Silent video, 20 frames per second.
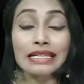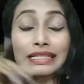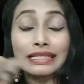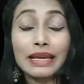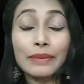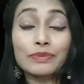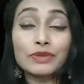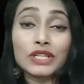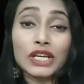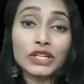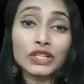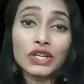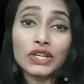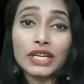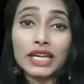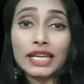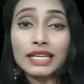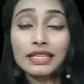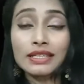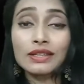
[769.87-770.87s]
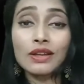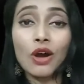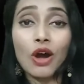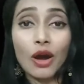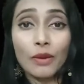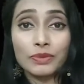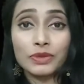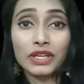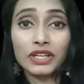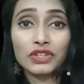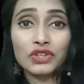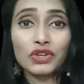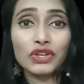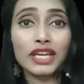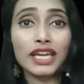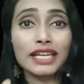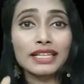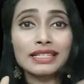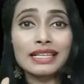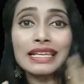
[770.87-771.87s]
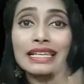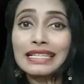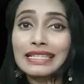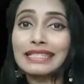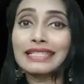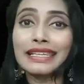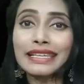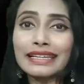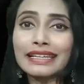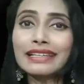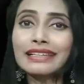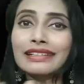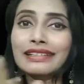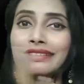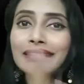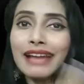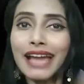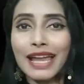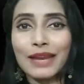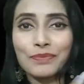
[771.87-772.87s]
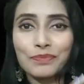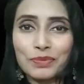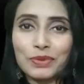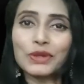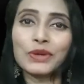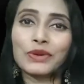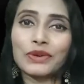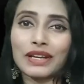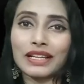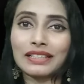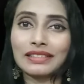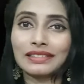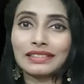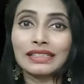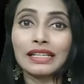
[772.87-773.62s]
subjective case, objective case, singular and plural.